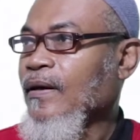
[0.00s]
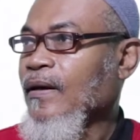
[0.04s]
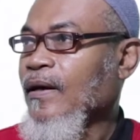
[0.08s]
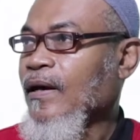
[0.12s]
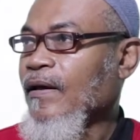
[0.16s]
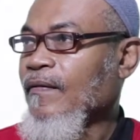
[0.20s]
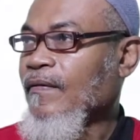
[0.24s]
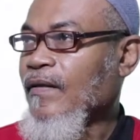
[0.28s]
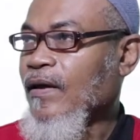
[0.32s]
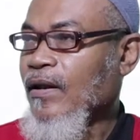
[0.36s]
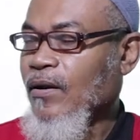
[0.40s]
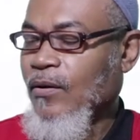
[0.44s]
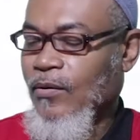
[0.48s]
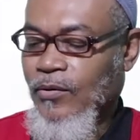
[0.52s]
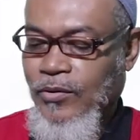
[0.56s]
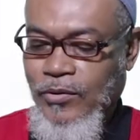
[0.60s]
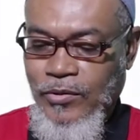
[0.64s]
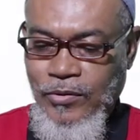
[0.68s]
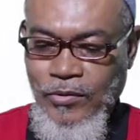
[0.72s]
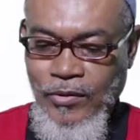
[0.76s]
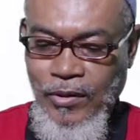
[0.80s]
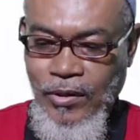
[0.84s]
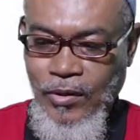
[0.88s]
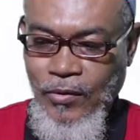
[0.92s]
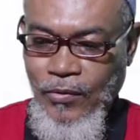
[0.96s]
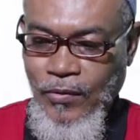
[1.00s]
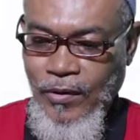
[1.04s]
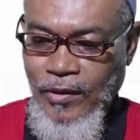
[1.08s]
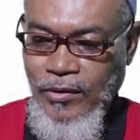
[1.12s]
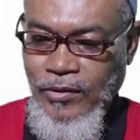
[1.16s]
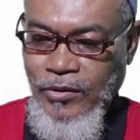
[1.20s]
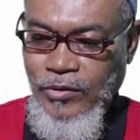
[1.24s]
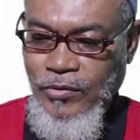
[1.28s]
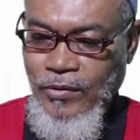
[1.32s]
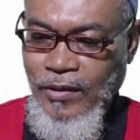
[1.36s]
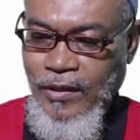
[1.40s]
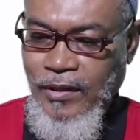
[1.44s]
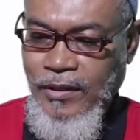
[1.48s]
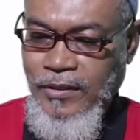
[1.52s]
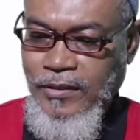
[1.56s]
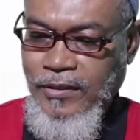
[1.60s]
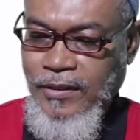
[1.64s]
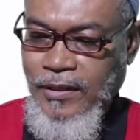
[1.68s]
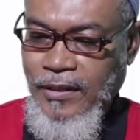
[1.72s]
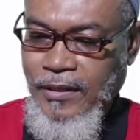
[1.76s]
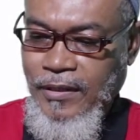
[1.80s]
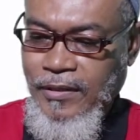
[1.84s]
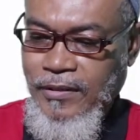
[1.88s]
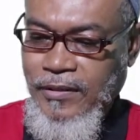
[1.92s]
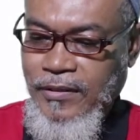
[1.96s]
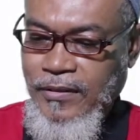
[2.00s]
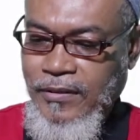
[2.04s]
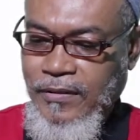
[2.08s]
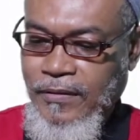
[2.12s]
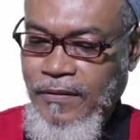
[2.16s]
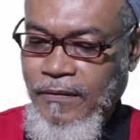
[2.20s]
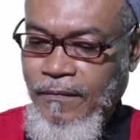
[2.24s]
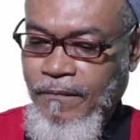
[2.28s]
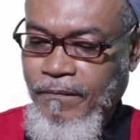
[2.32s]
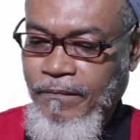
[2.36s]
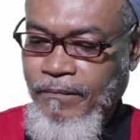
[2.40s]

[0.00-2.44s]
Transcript: and then also I want to access